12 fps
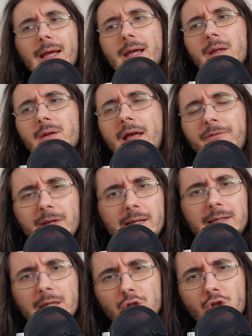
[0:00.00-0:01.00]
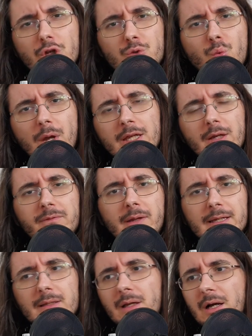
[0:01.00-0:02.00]
And I think like a good way of
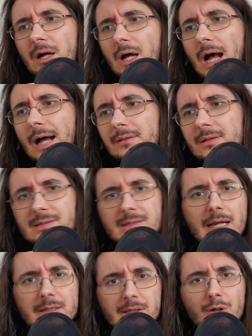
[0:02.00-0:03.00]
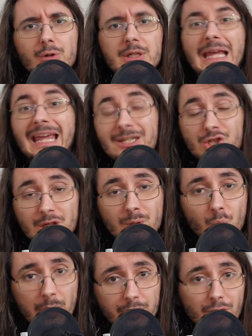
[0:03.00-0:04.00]
like uh, understanding or
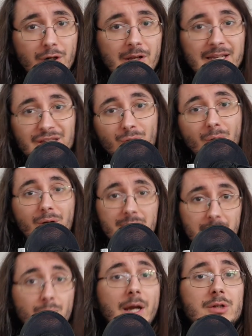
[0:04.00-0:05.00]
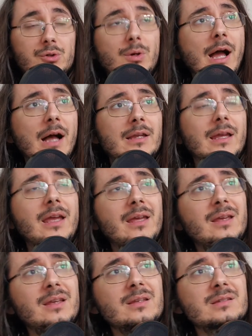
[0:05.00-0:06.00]
gauging whether like you are on the right track
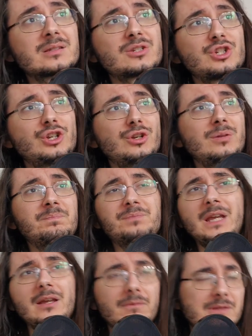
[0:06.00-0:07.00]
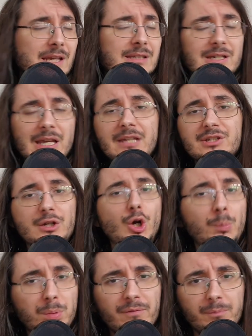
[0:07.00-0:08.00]
is to kind of dedicate a
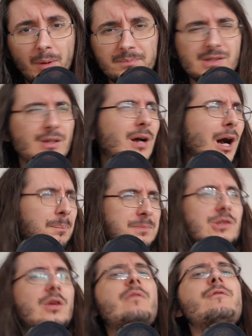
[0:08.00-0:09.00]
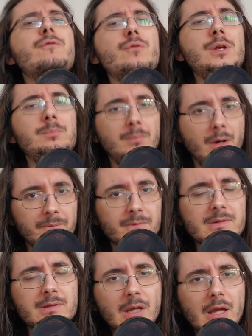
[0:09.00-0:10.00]
couple of months, up to three
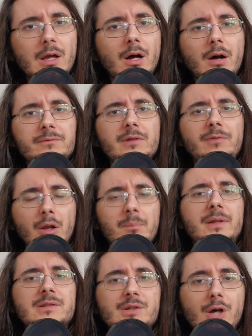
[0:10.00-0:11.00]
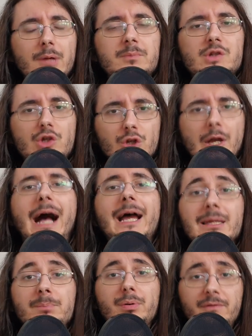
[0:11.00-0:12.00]
months of development time to
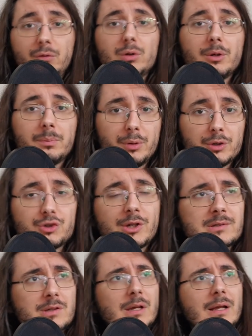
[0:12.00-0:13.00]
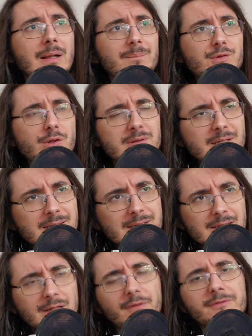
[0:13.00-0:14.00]
a portfolio project. So this
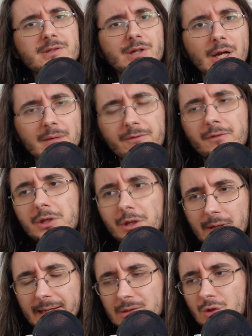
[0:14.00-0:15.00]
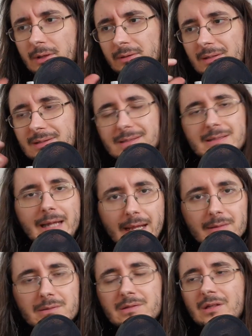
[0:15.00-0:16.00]
is enough time for you like to
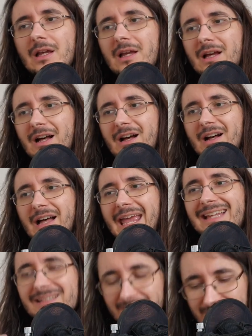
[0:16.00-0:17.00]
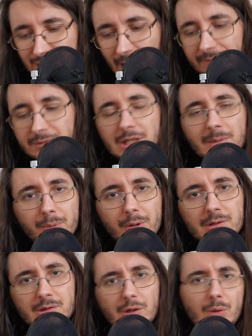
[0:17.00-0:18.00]
understand uh, and dive deeper
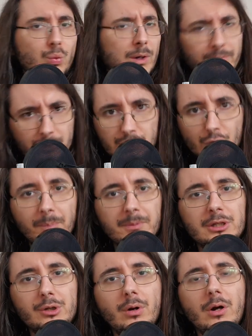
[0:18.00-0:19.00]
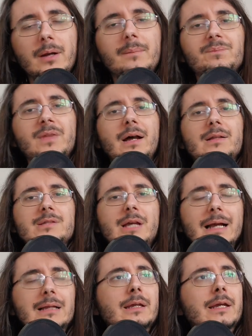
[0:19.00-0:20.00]
into whatever topic you are uh,
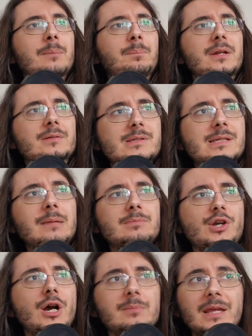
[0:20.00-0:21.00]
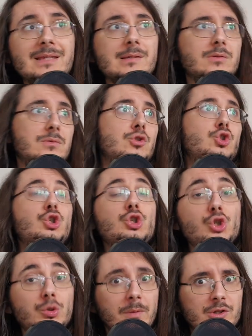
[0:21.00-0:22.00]
tackling, but at the same time, isn't
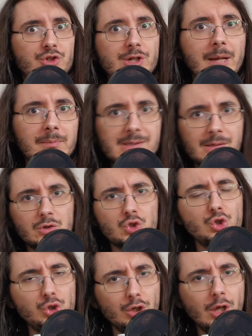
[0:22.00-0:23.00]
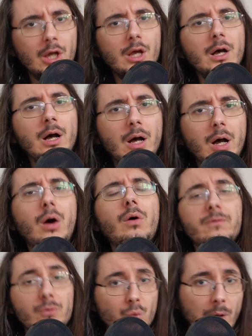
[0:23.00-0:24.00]
too much time, isn't too uh,
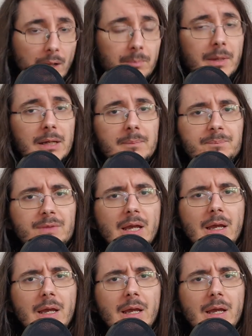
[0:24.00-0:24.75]
overwhelming.